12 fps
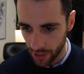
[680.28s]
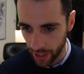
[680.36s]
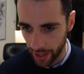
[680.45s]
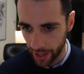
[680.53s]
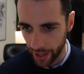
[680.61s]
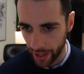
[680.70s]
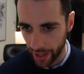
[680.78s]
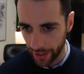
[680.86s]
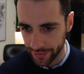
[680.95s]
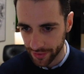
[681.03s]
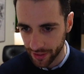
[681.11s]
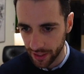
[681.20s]

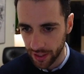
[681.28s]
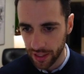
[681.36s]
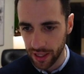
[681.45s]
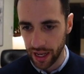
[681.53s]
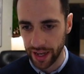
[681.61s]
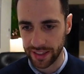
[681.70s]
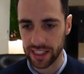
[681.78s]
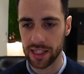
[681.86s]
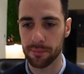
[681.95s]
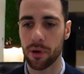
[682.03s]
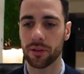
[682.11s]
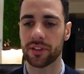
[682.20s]
And I
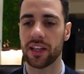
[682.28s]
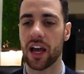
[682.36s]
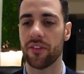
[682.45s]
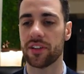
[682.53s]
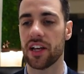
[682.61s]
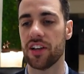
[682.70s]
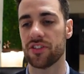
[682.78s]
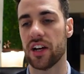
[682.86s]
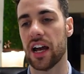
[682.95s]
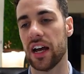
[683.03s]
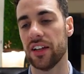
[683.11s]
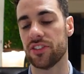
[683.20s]
keep multi-advertiser
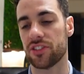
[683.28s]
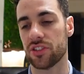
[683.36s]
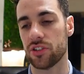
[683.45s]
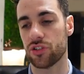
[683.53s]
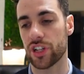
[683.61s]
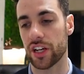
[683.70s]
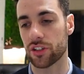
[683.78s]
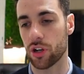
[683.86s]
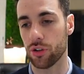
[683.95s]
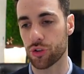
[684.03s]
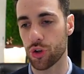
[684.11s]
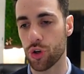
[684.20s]
ads checked
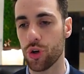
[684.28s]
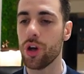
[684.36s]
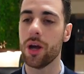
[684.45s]
on too.